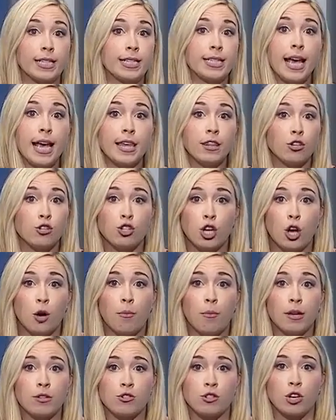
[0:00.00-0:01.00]
say the show
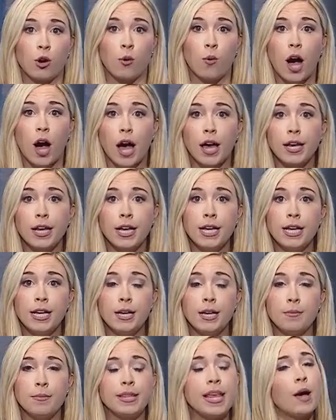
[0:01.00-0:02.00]
must go on,
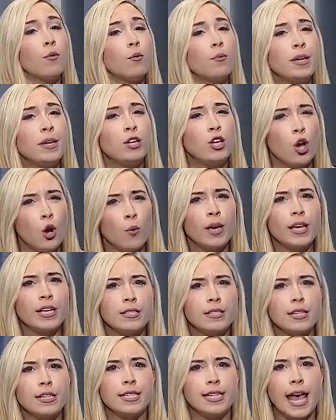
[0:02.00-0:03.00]
but that will be no
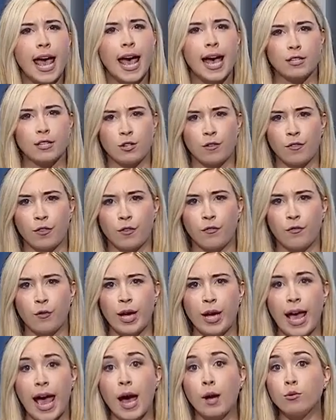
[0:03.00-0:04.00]
easy task for the
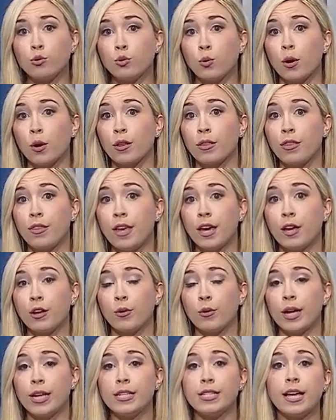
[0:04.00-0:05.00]
free outdoor
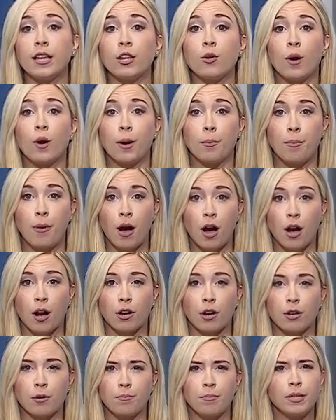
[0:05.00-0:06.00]
theater in Delaware
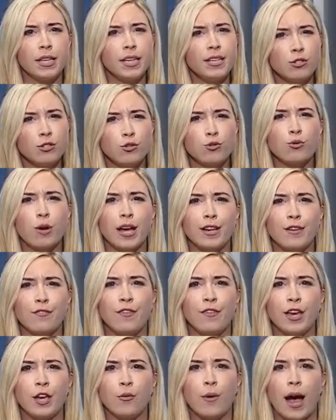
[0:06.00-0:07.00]
Park. Police are trying to
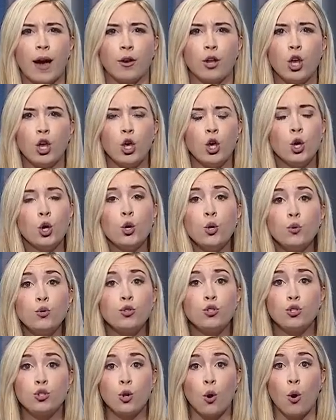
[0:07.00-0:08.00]
figure out who
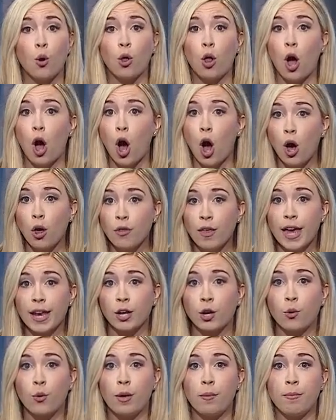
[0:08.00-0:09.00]
stole all
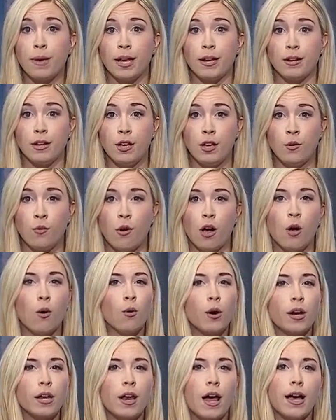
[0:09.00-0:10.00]
that equipment, while
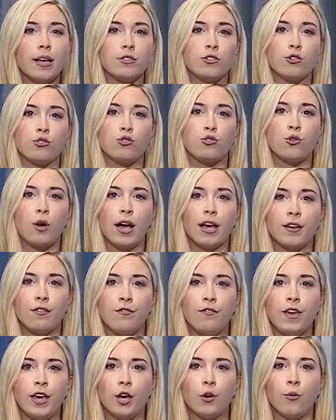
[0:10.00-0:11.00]
organizers try
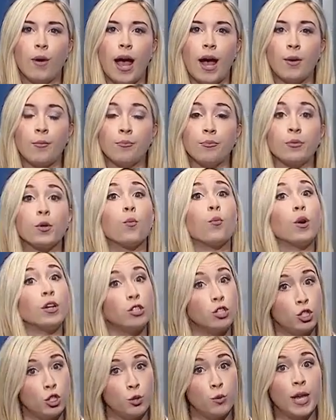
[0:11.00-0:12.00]
and figure out
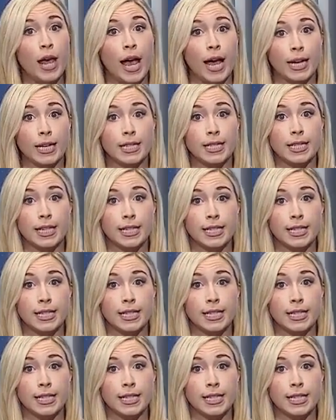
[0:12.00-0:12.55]
what to do next.